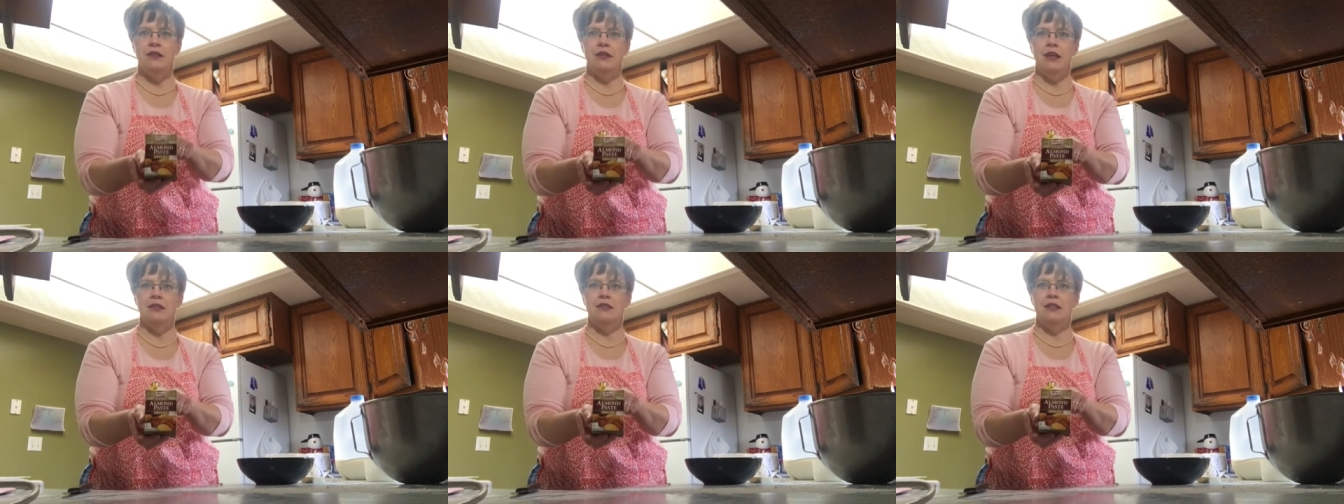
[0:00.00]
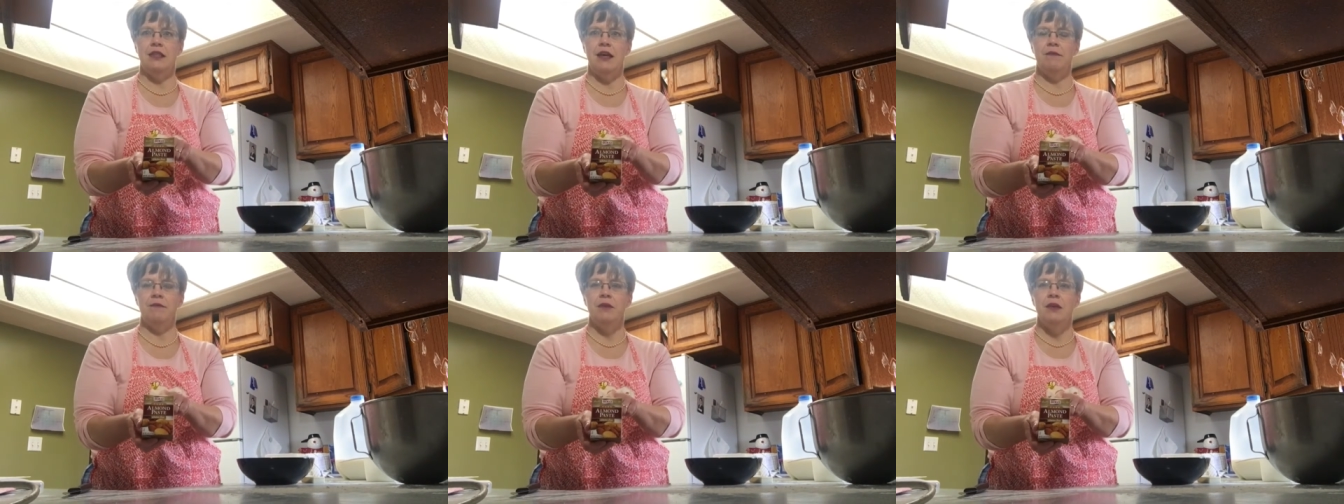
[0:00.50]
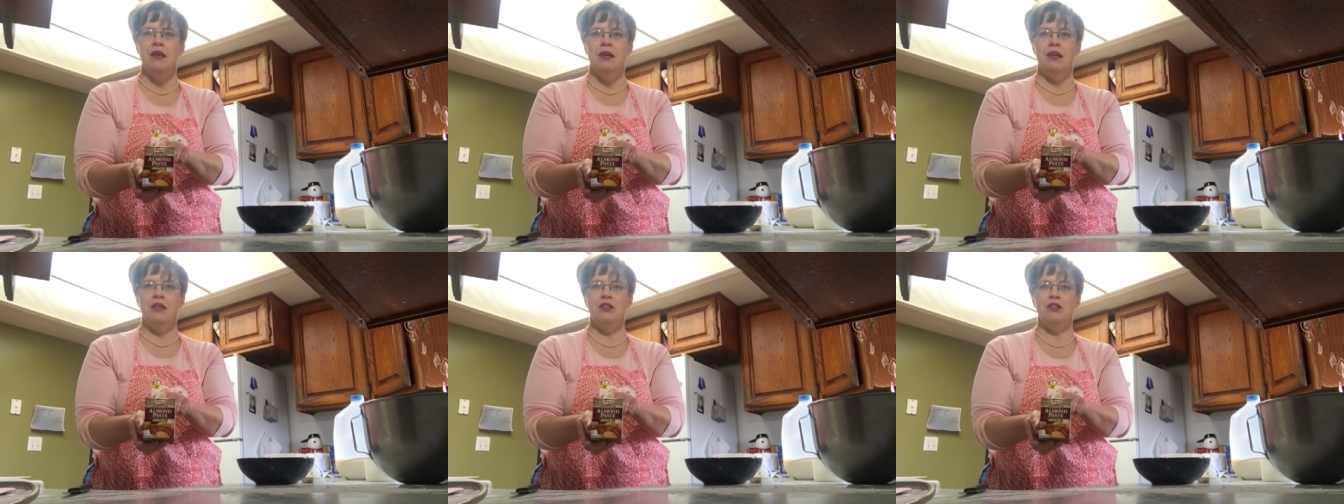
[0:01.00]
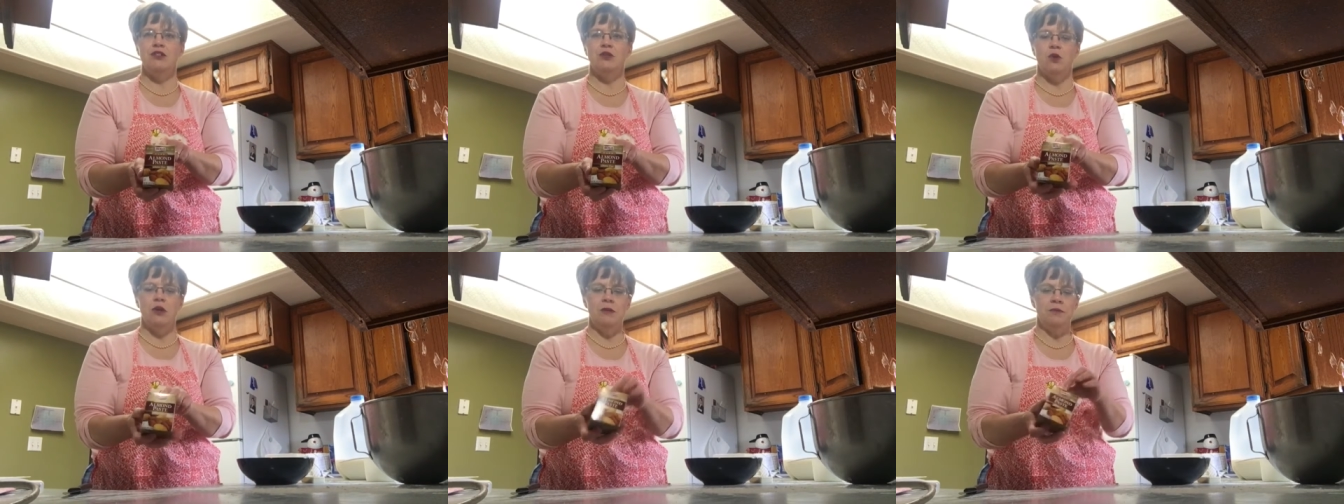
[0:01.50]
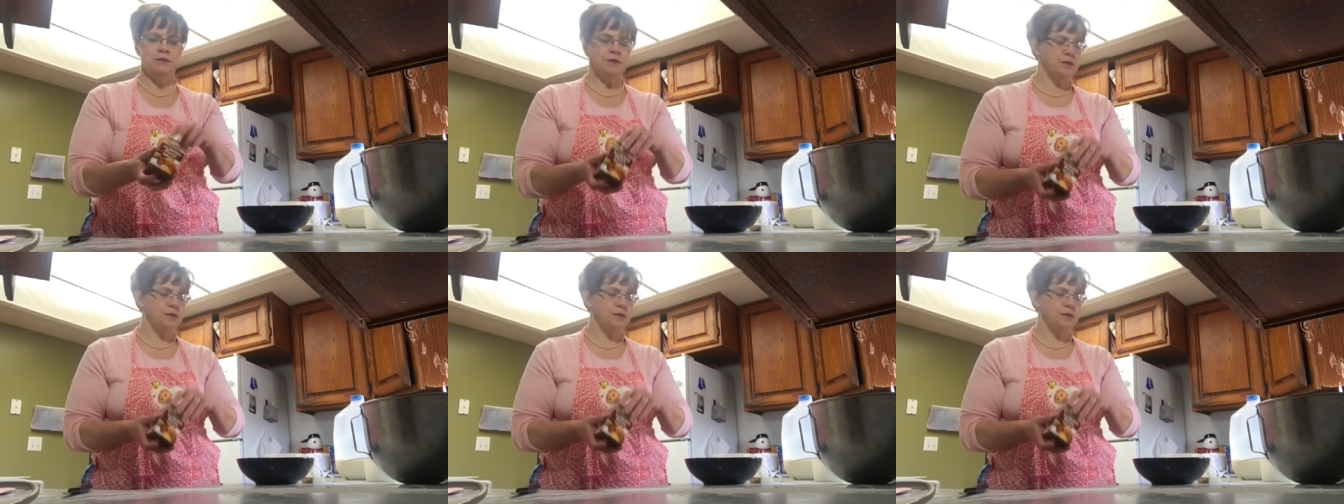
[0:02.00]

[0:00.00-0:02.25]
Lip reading: you can't see that, in the store.